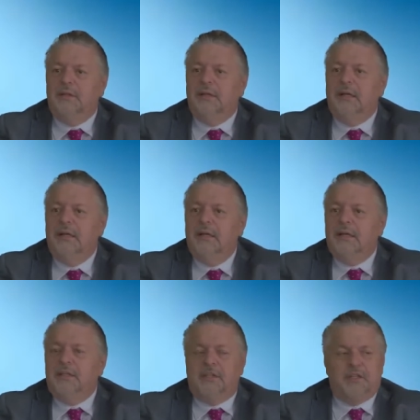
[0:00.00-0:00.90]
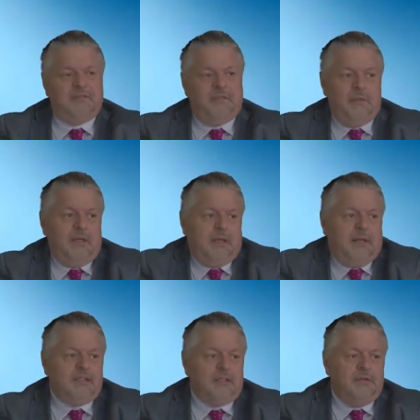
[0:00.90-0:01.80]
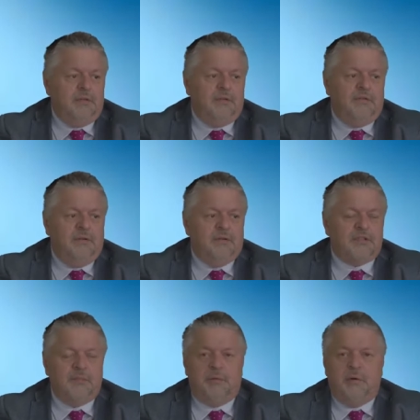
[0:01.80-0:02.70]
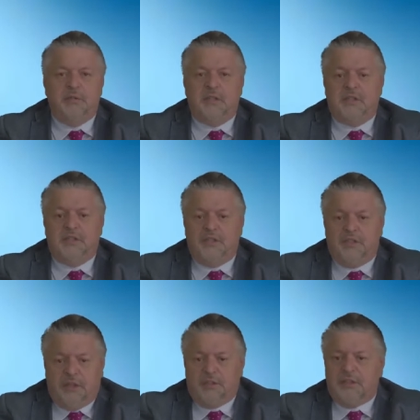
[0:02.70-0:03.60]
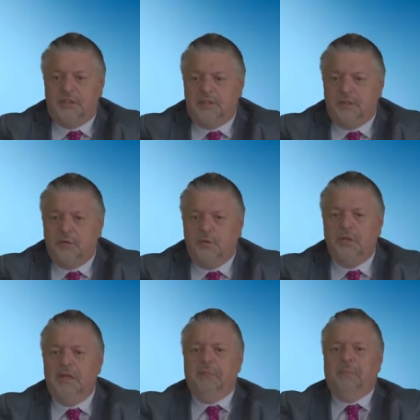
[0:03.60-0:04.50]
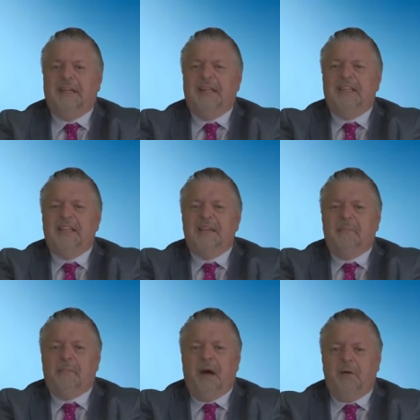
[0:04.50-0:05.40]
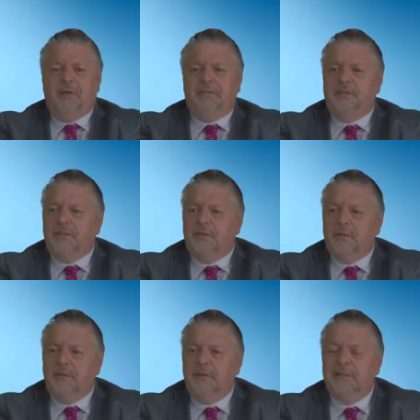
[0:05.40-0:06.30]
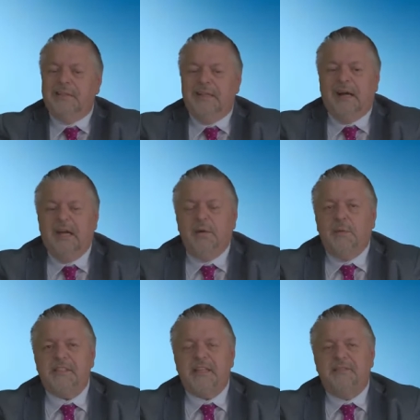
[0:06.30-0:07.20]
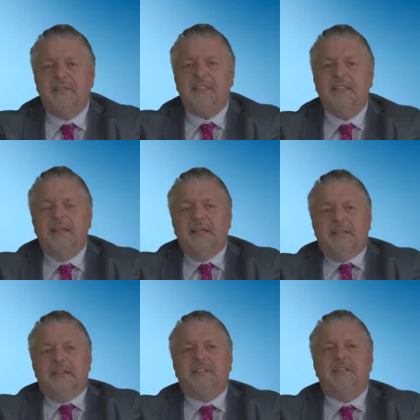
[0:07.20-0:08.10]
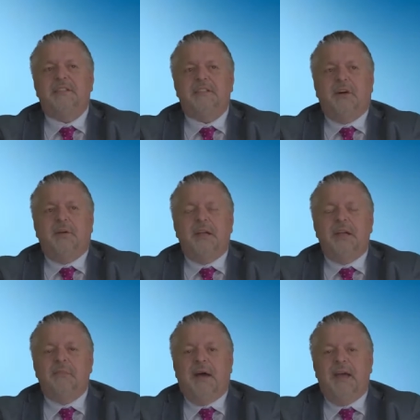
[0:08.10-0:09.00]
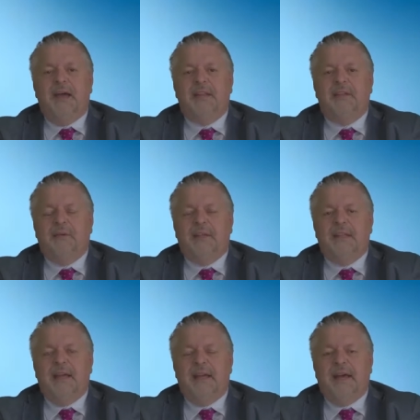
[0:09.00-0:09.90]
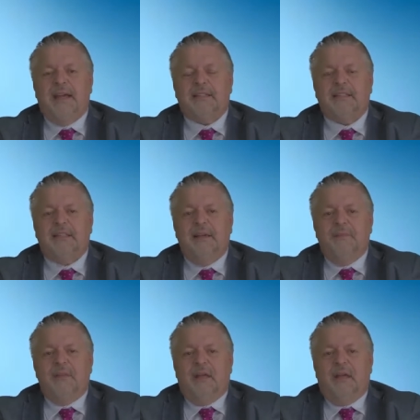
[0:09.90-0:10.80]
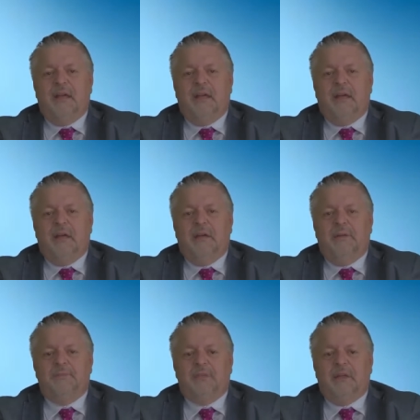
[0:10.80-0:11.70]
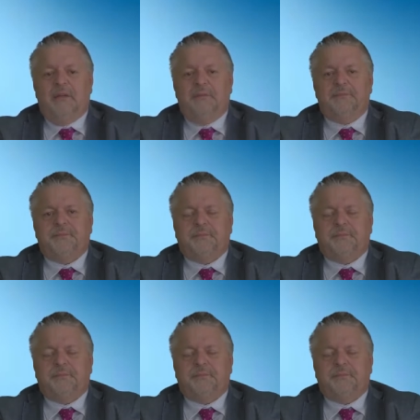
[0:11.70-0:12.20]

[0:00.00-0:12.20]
Yeah. Just for me, like solution focused approach is just a tool, but it is a powerful tool. I always have this, this story in my head when they asked, um,